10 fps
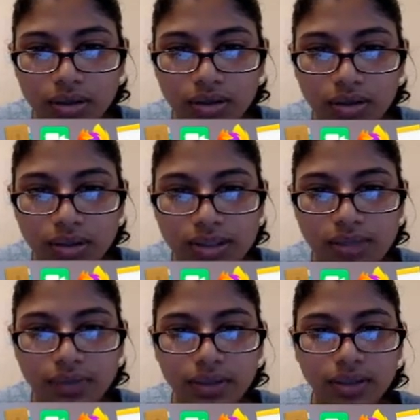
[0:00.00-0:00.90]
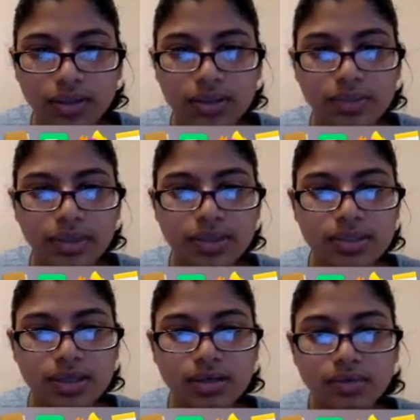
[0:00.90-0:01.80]
let's see if I can get this by
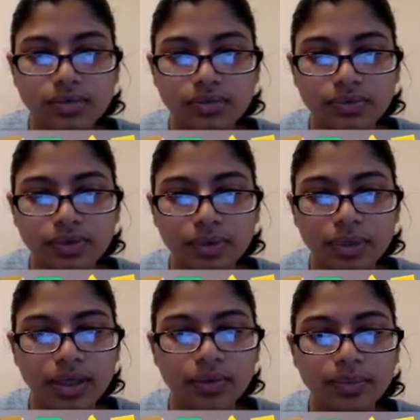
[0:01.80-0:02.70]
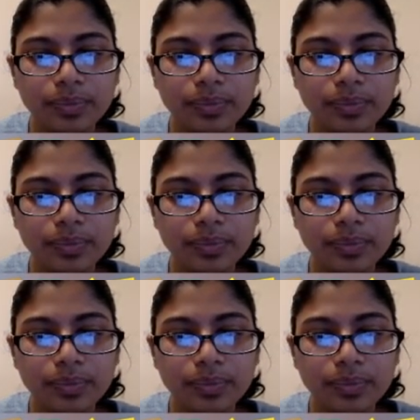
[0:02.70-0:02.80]
itself. That might help.